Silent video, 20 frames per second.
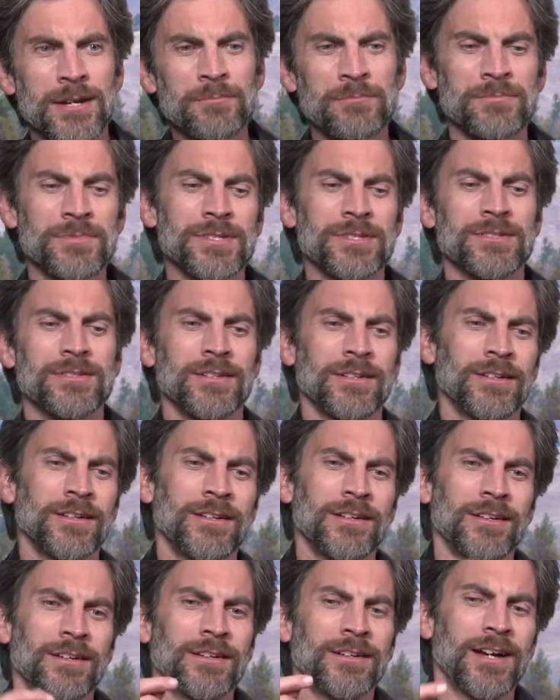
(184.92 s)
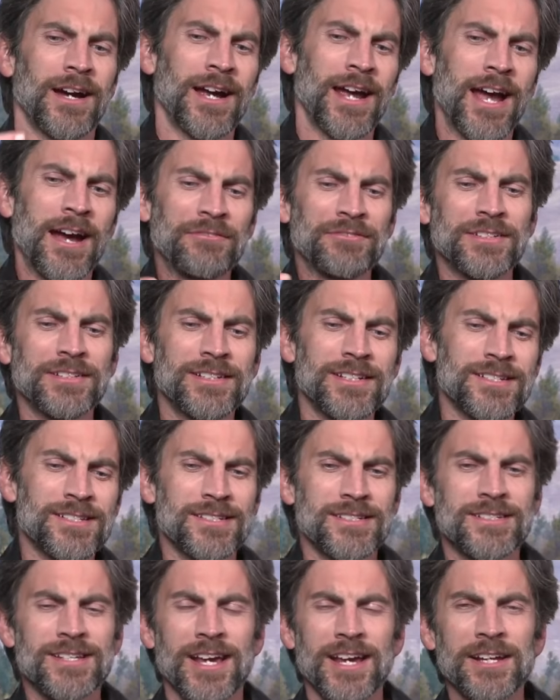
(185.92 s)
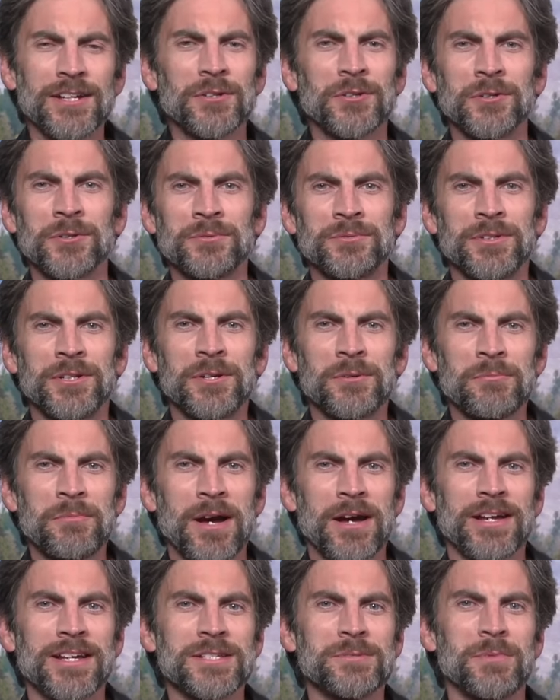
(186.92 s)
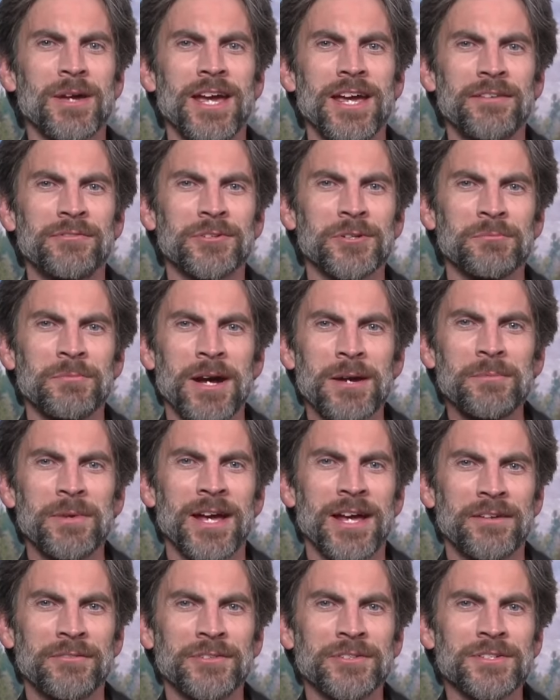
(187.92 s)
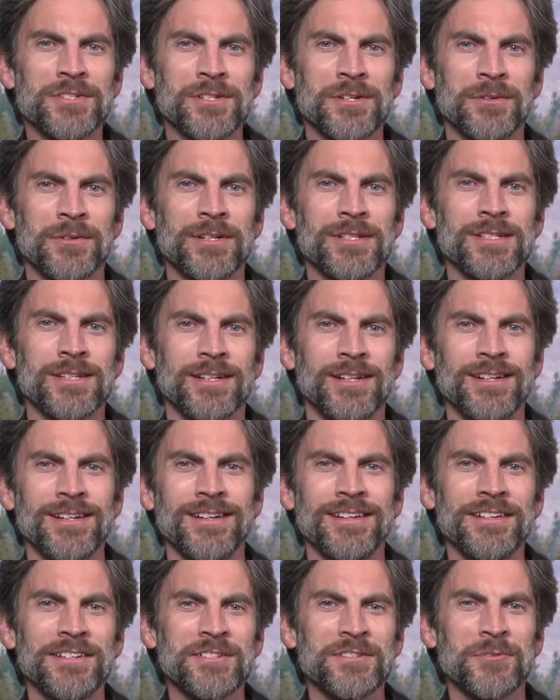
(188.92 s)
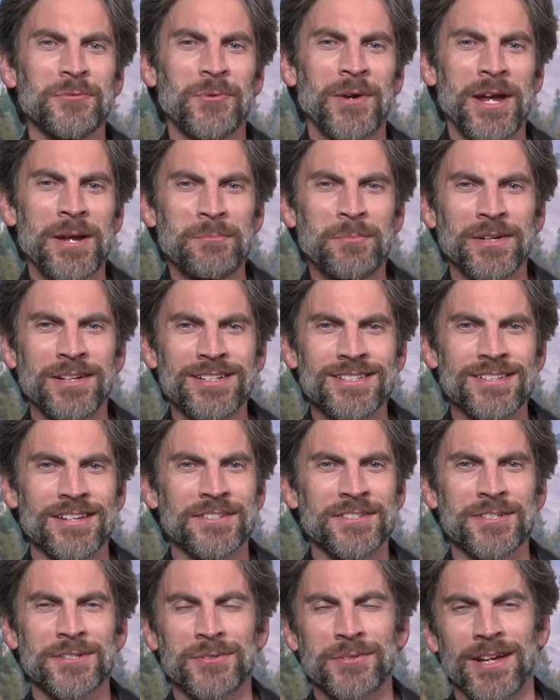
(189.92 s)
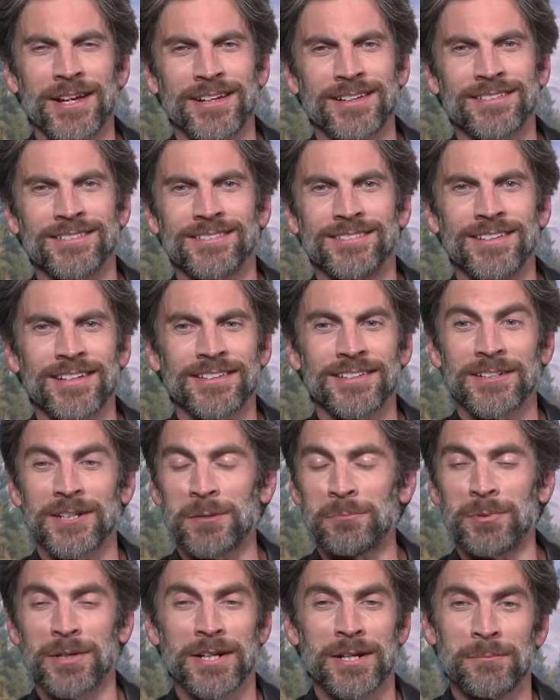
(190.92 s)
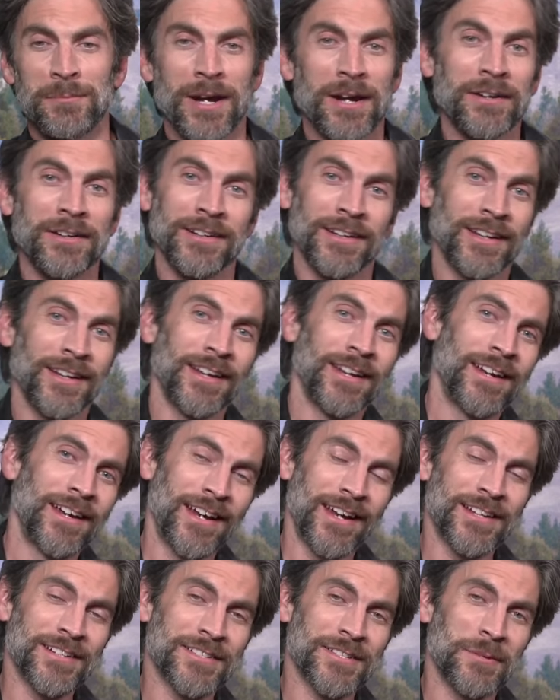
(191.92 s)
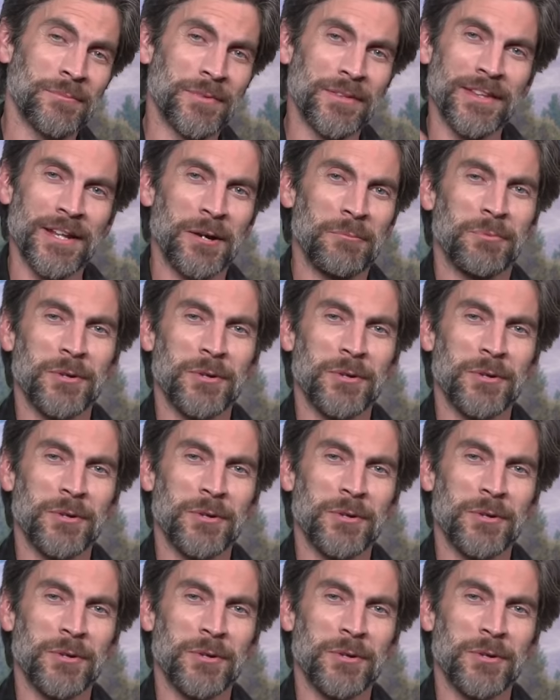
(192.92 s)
I'm. I have to disentangle, you know, about his behavior and my behavior. So it's, it is a way, but it's also like nothing to complain about and something that'll